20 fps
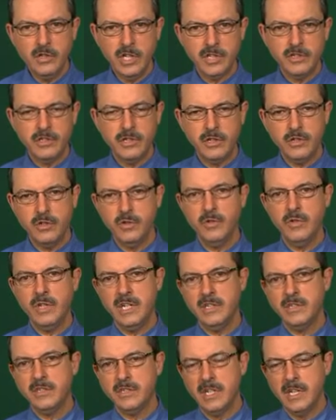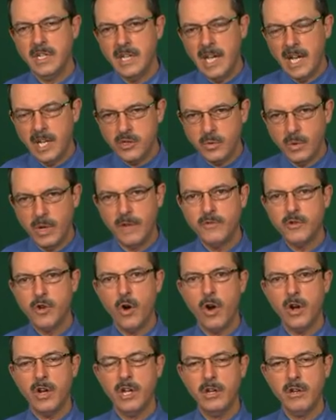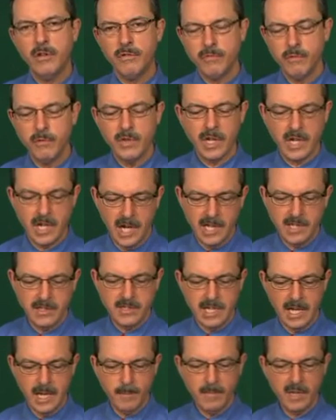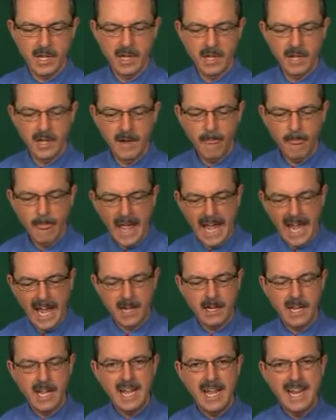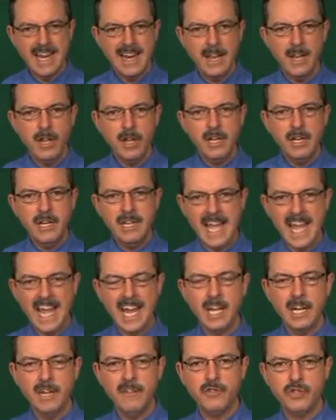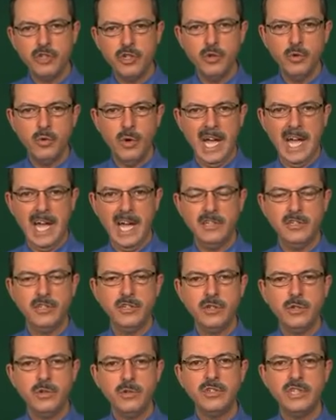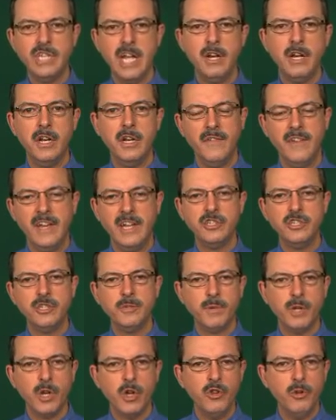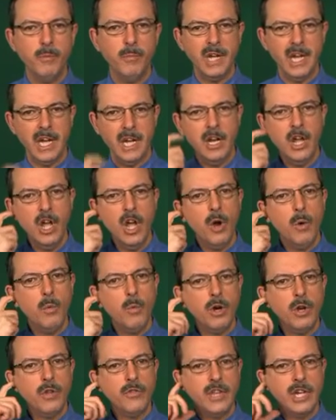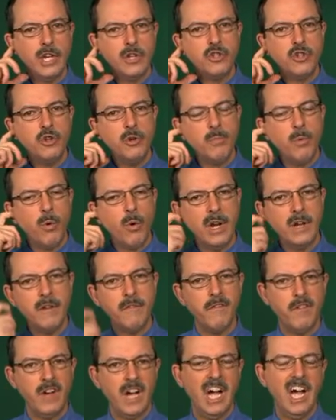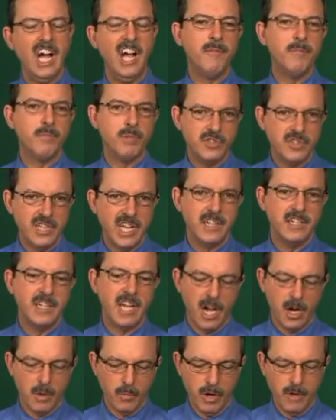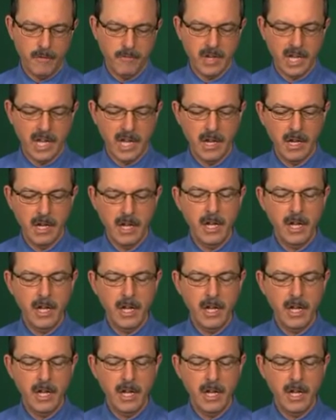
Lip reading: just to do this as a way of talking you through the concept, at negative 2s, 2 standard deviations below the mean, we're at the 2.5 percentile roughly.